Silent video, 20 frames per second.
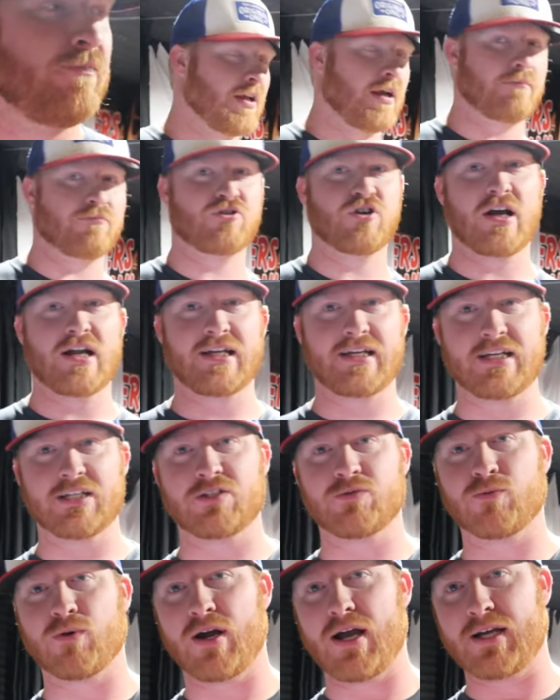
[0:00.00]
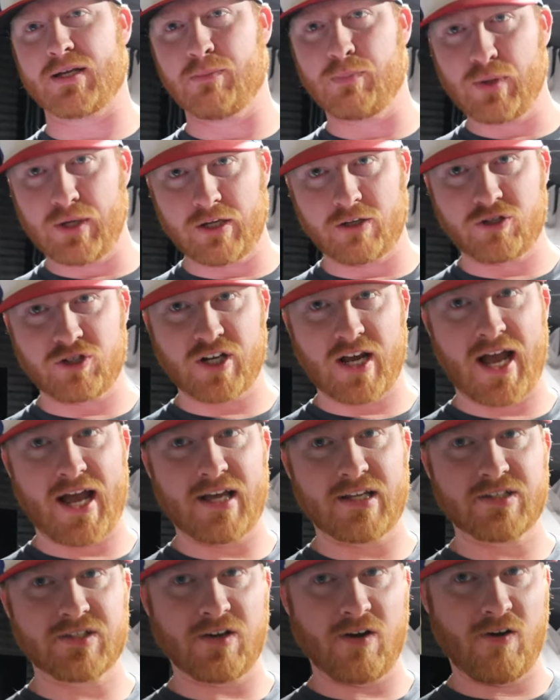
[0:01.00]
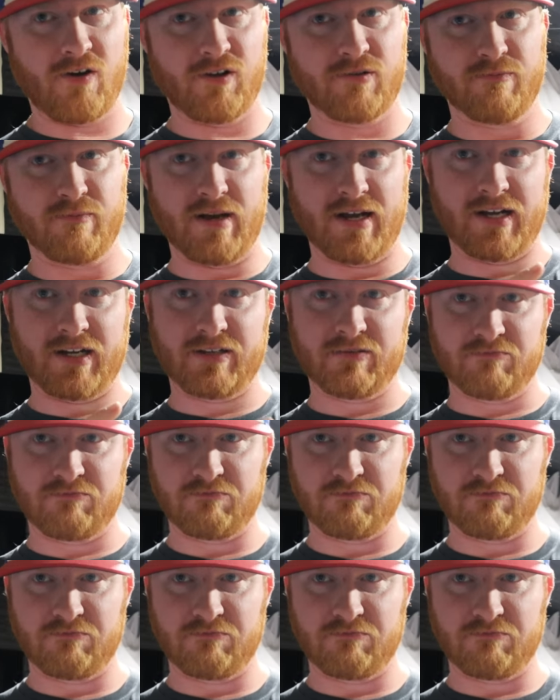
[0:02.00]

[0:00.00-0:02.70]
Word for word: I'm trying to get to where I can put chats on my